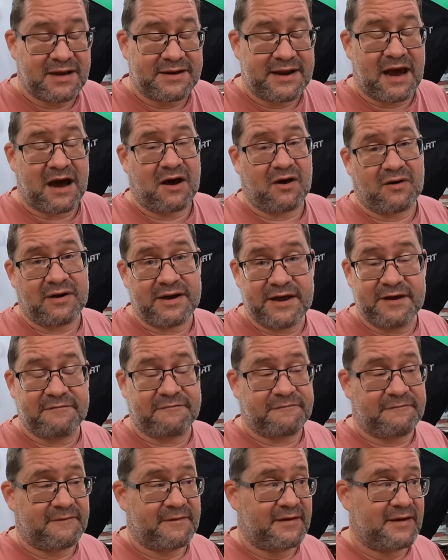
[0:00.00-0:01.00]
Now,
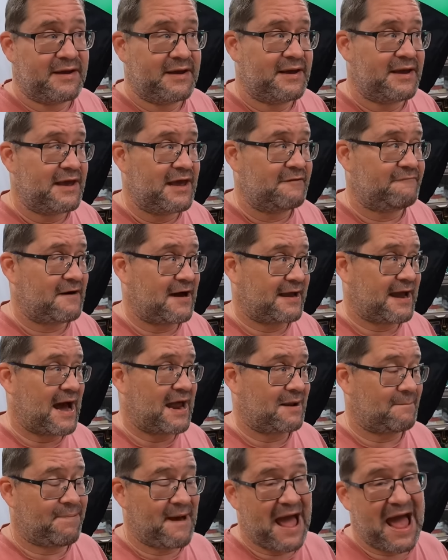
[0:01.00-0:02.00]
if if I
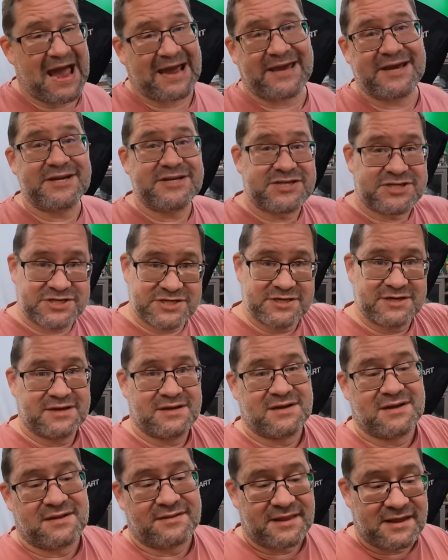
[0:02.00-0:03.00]
got a package
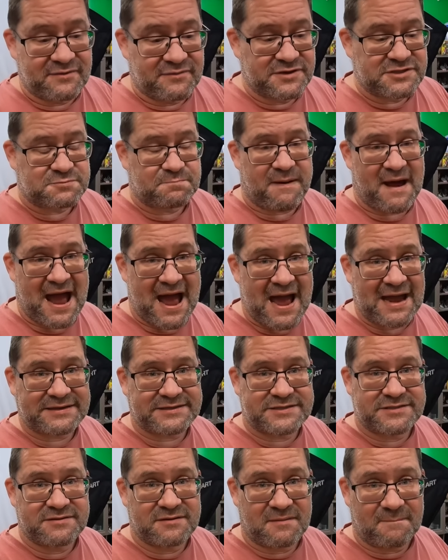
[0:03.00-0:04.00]
that was
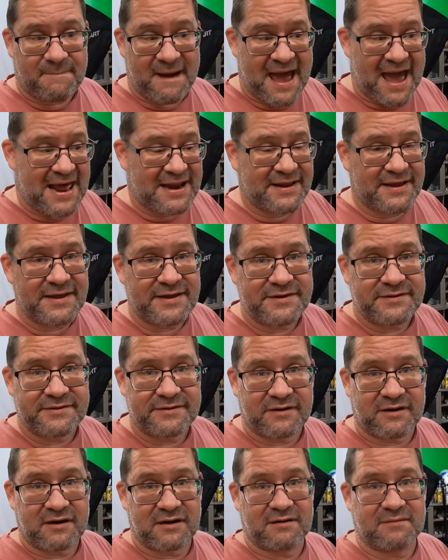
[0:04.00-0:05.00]
packed, padded,
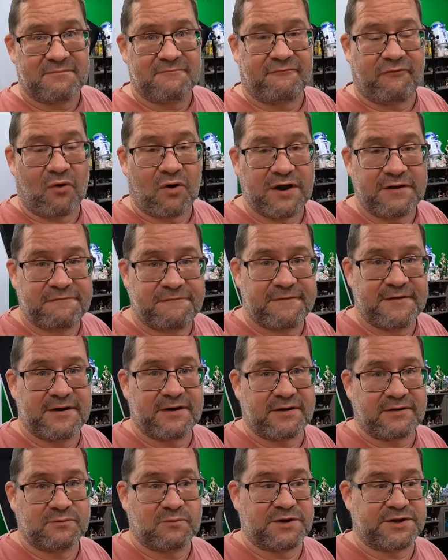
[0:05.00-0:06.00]
or void
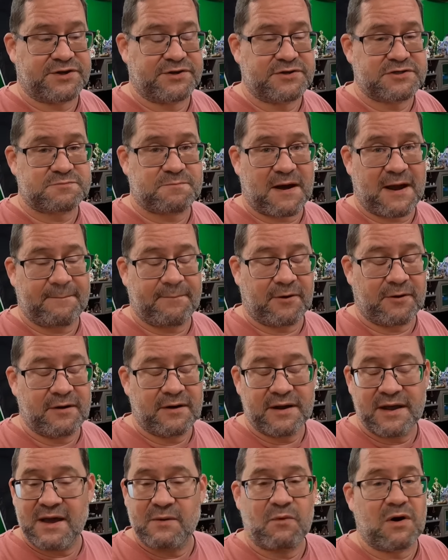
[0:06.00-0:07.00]
filled with newspaper,
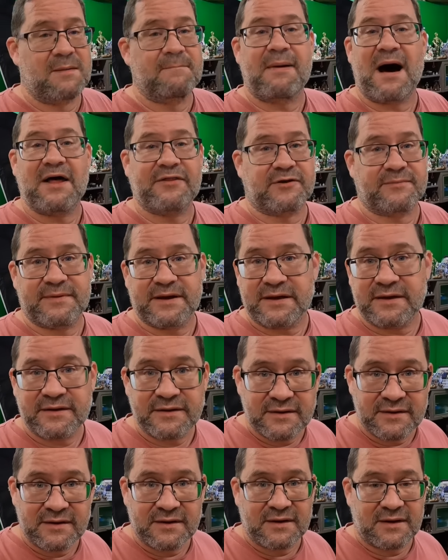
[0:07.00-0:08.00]
it wouldn't bother me
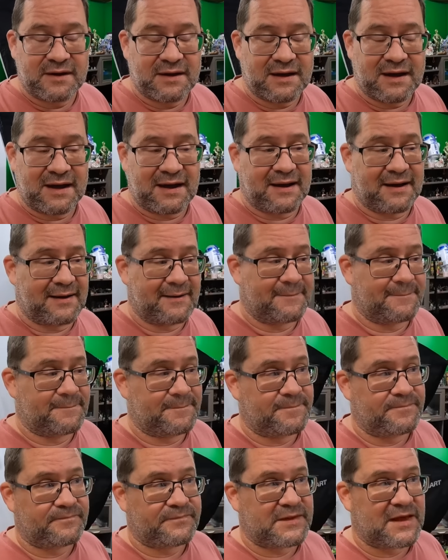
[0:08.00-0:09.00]

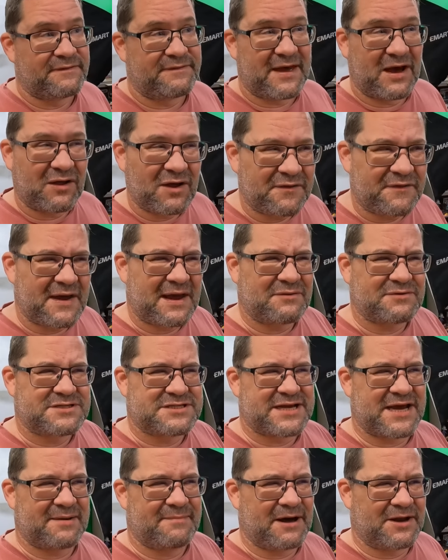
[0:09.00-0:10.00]
um, the only thing I would
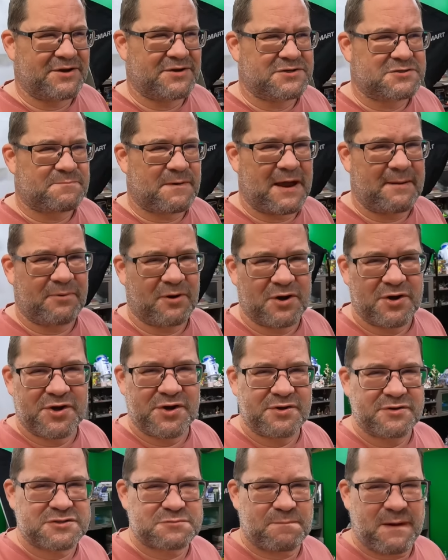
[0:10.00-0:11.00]
say about newspaper,
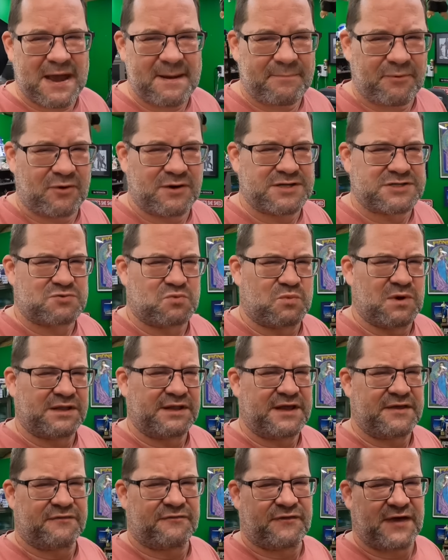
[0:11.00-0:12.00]
newspaper is
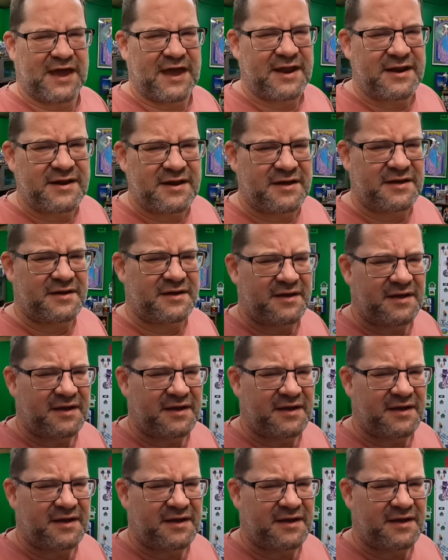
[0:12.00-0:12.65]
really thin.